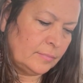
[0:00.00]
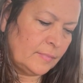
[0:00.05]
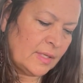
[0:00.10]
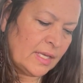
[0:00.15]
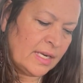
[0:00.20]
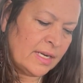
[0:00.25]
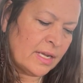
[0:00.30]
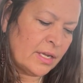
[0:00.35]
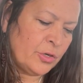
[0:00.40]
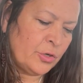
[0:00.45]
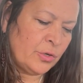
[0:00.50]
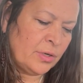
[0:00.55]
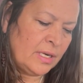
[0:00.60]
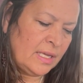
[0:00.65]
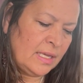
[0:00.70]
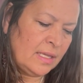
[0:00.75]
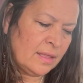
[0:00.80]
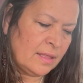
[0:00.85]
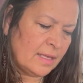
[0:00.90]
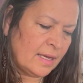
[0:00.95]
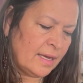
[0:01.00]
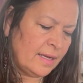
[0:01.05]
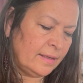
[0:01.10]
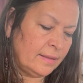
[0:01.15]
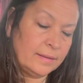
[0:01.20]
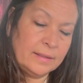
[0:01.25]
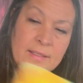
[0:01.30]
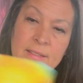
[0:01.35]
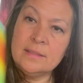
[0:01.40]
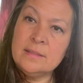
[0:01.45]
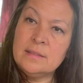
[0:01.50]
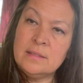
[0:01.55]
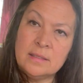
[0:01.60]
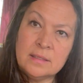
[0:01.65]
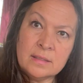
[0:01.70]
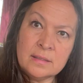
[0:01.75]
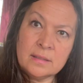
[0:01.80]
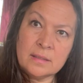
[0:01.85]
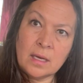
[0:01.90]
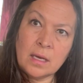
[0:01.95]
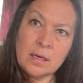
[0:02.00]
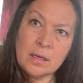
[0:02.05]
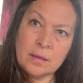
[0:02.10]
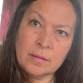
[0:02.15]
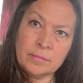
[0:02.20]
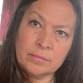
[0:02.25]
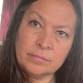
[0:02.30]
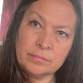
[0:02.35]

And underneath that is the sun,